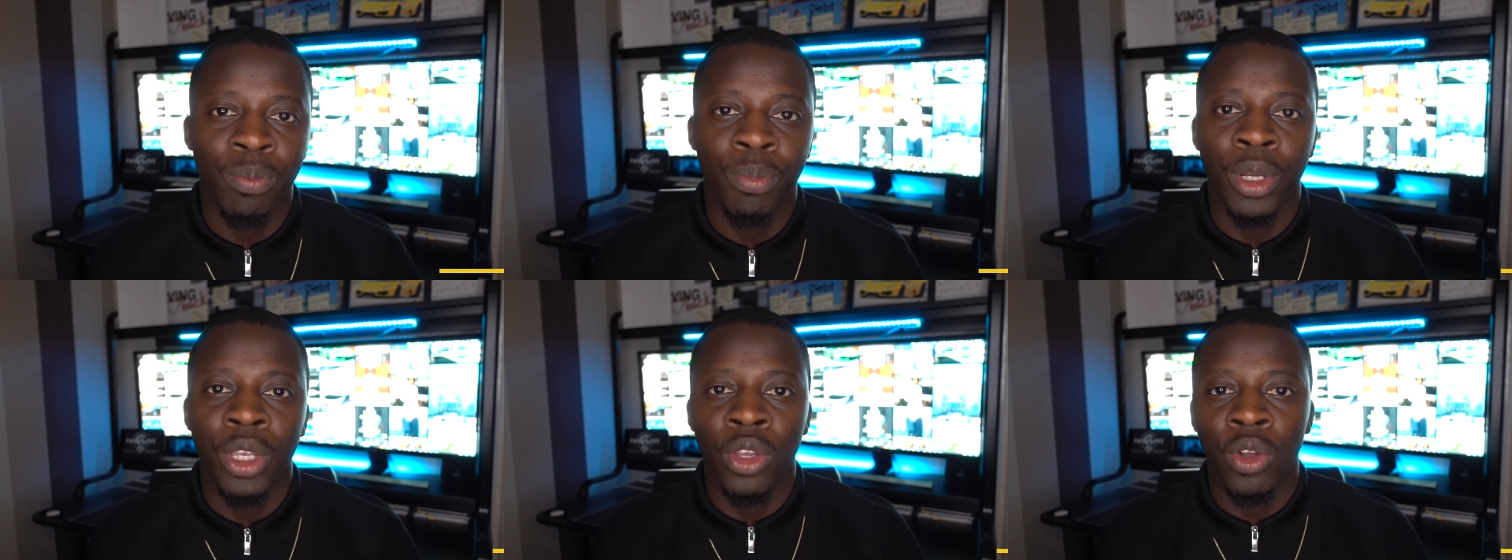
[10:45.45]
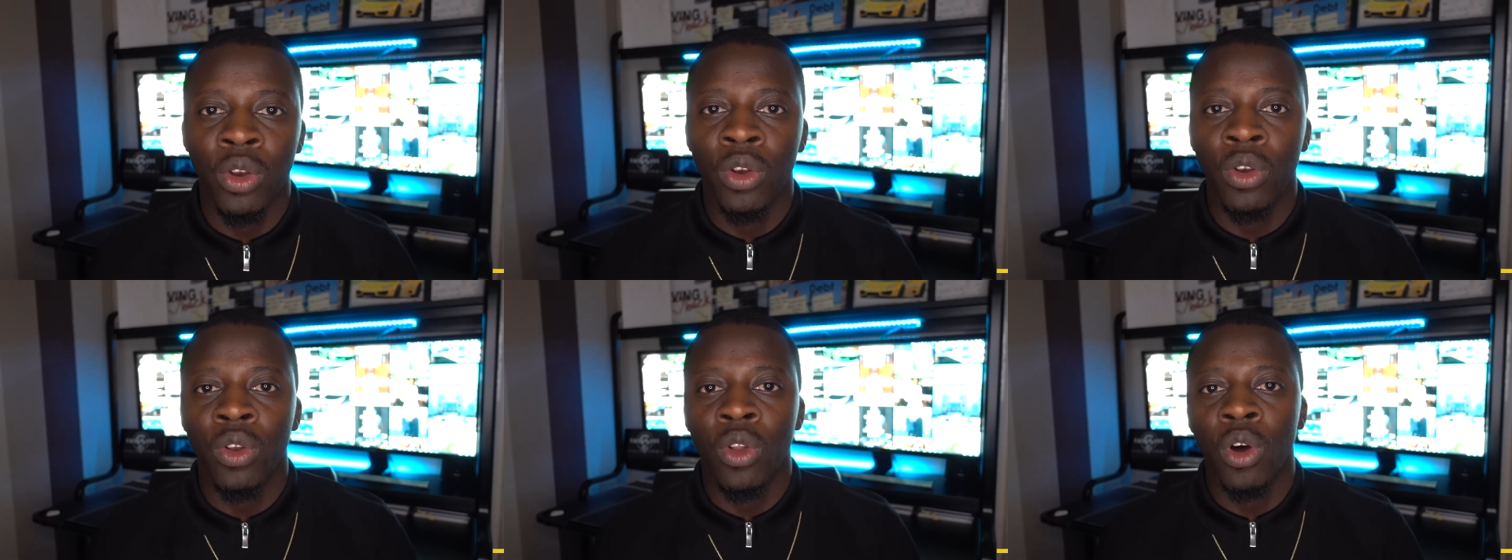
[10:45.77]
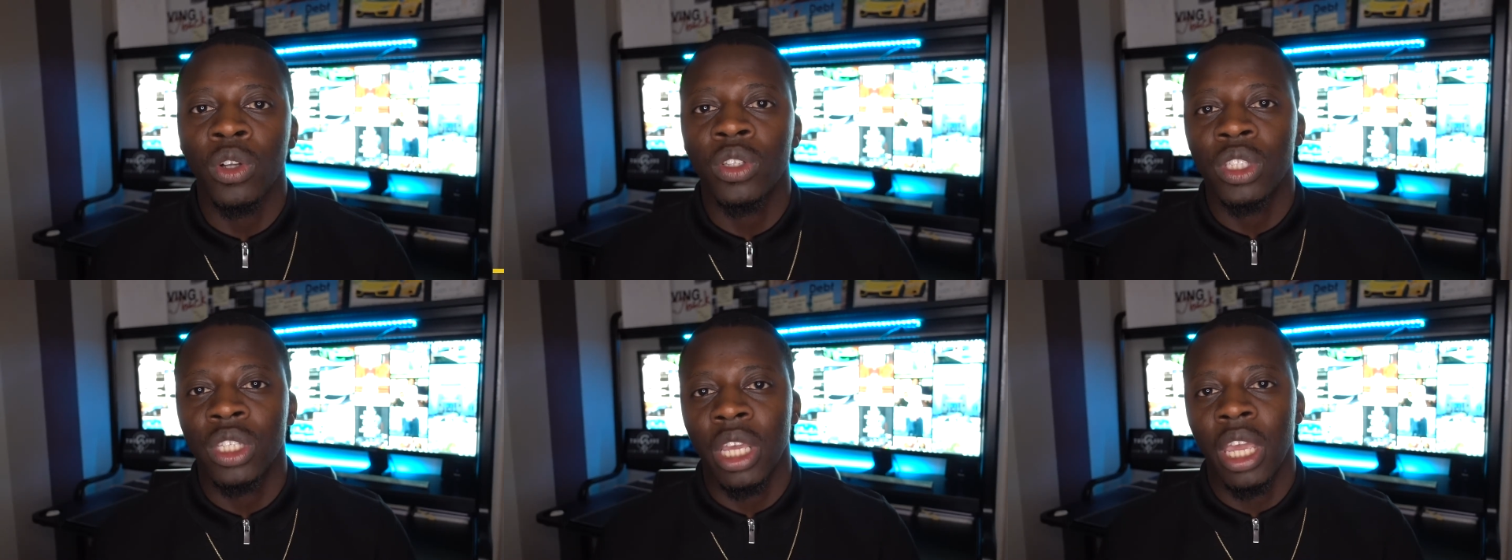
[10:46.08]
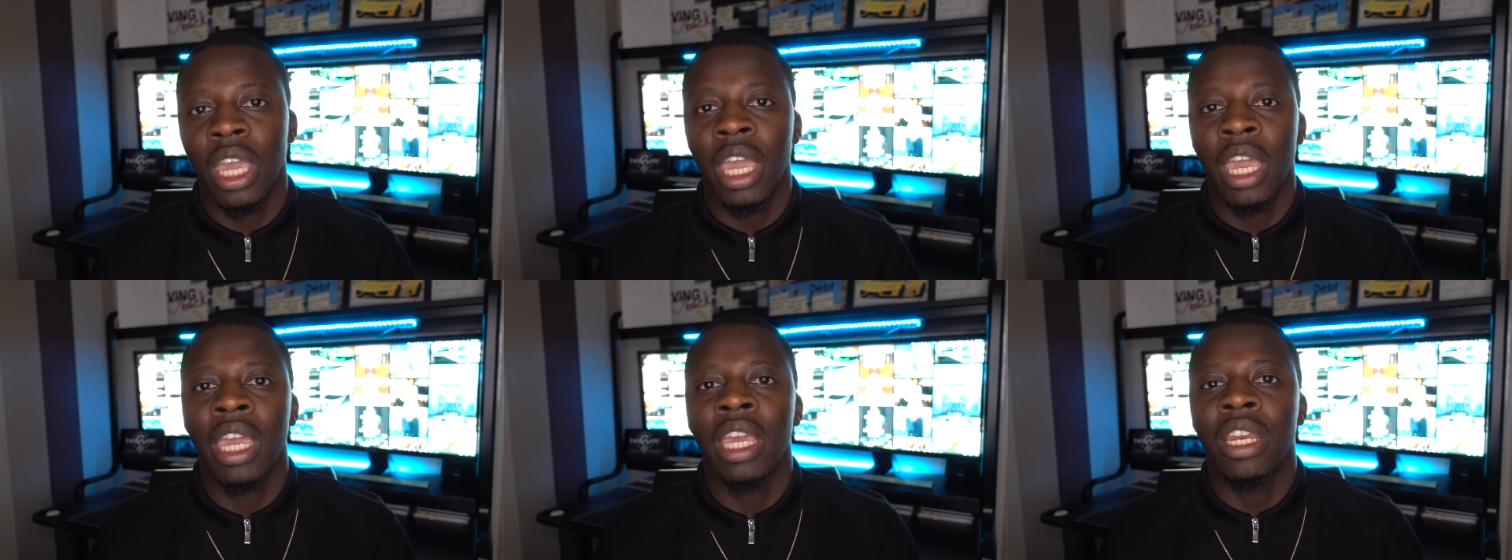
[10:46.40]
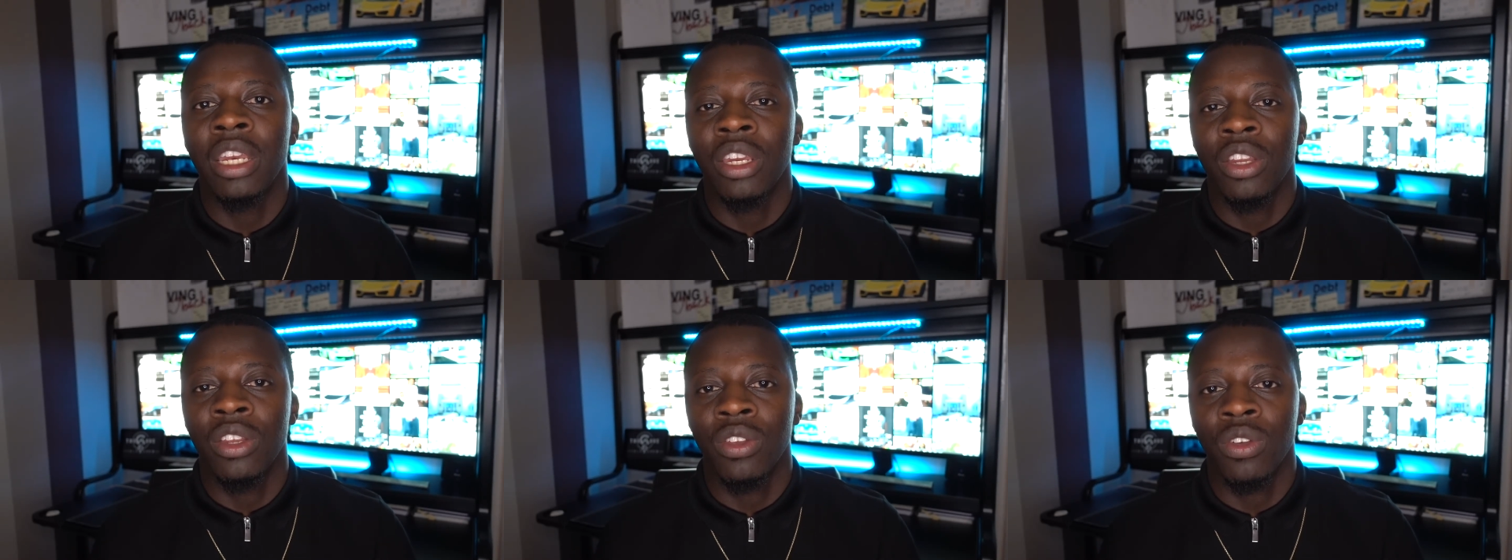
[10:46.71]
but you're not
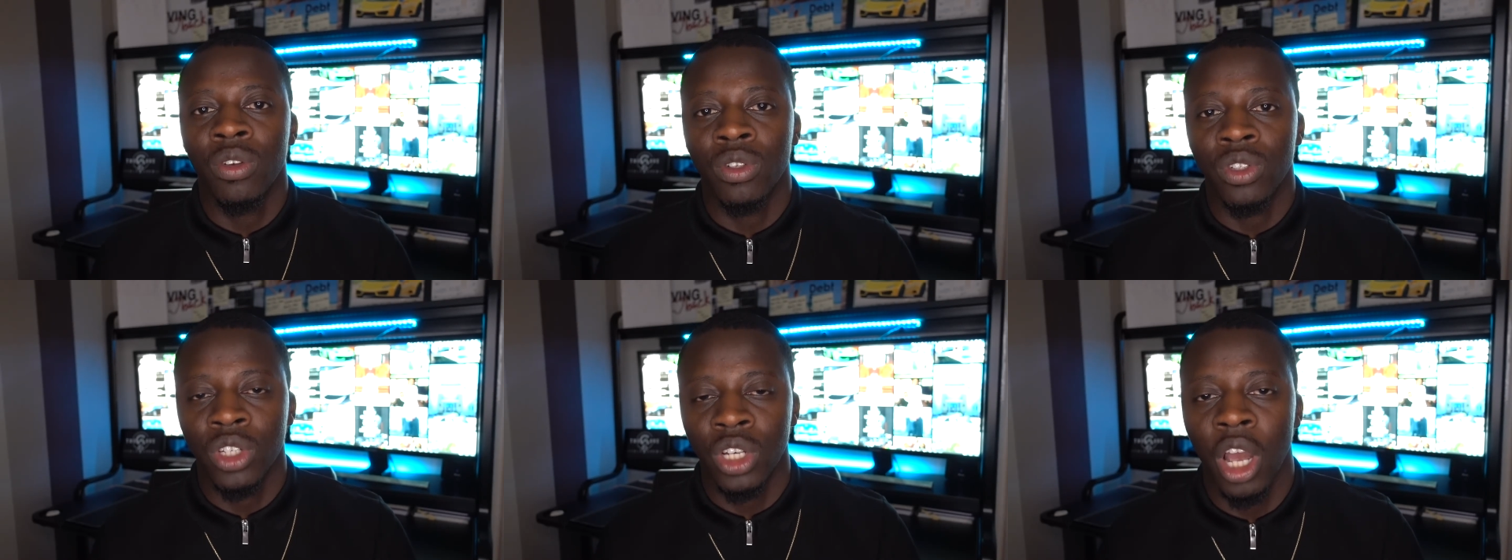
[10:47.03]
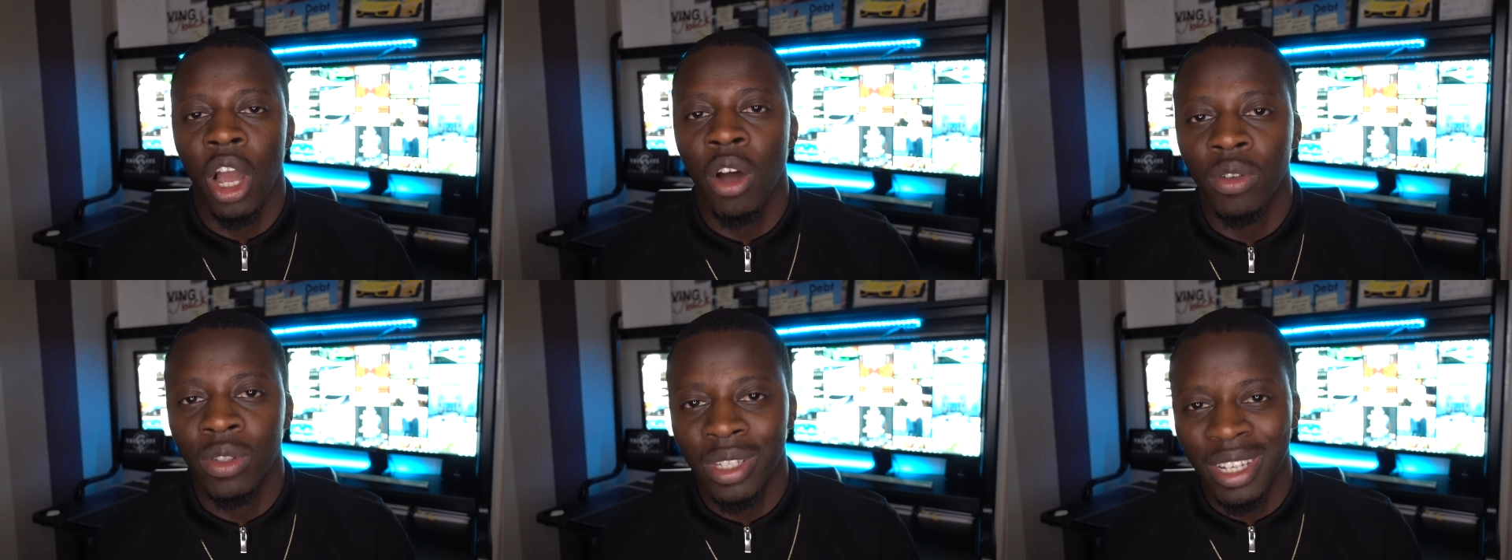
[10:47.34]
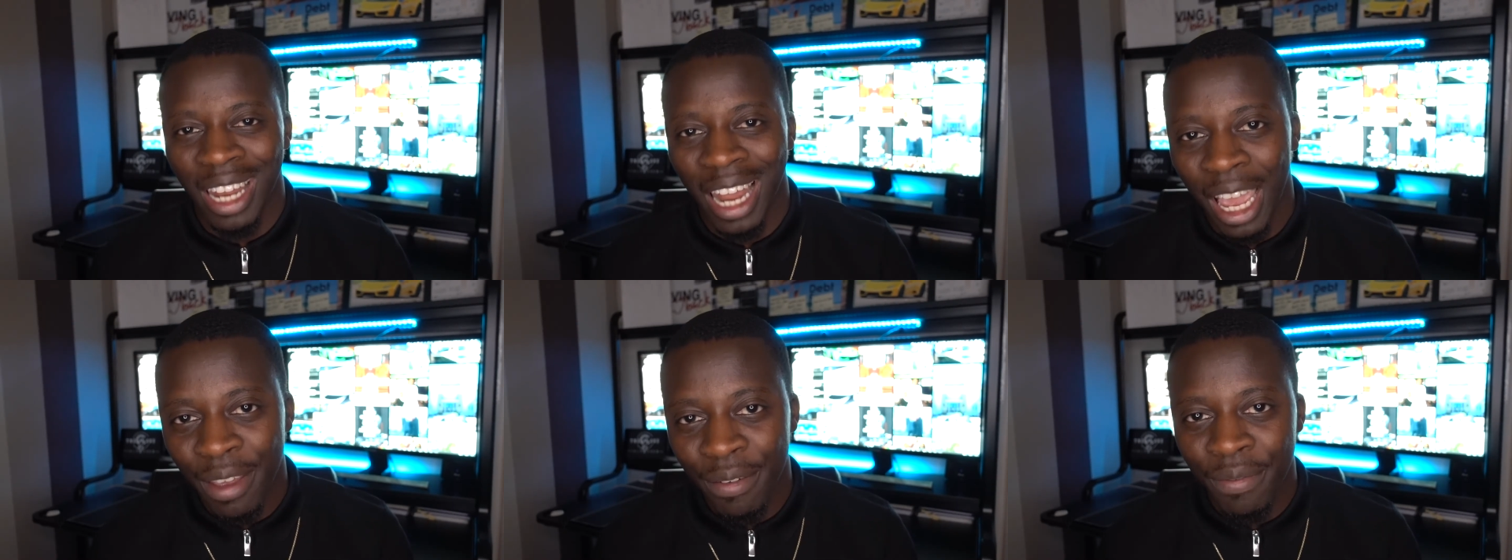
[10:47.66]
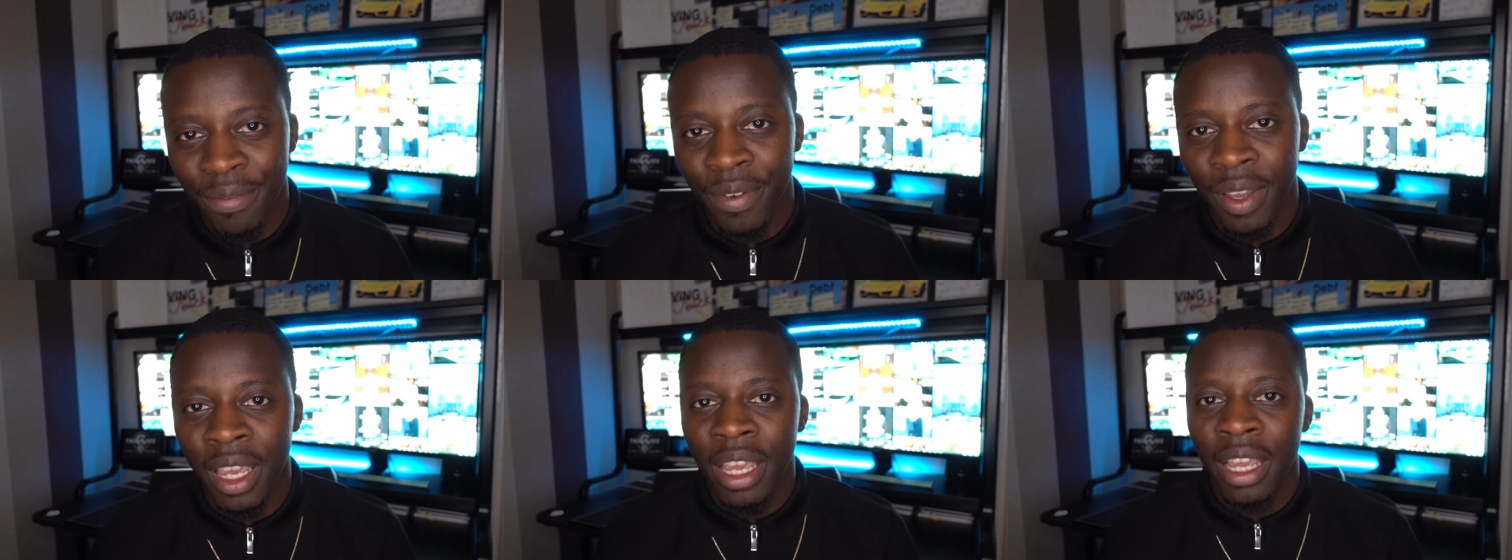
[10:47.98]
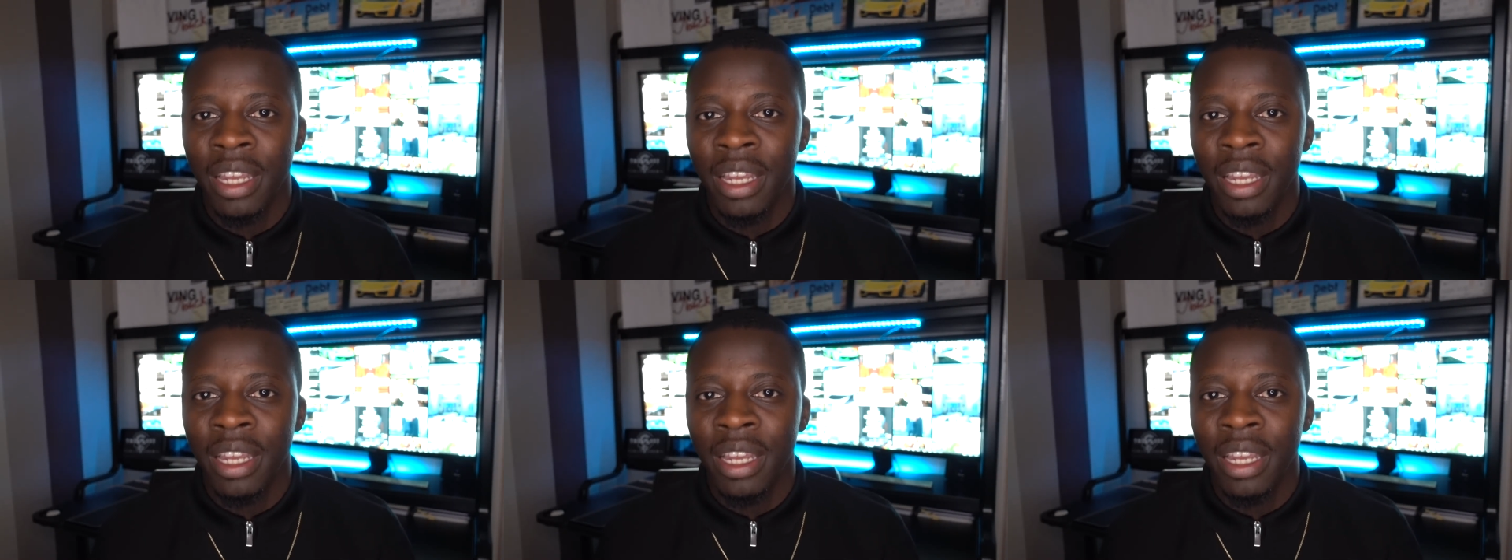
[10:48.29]
in your child's life,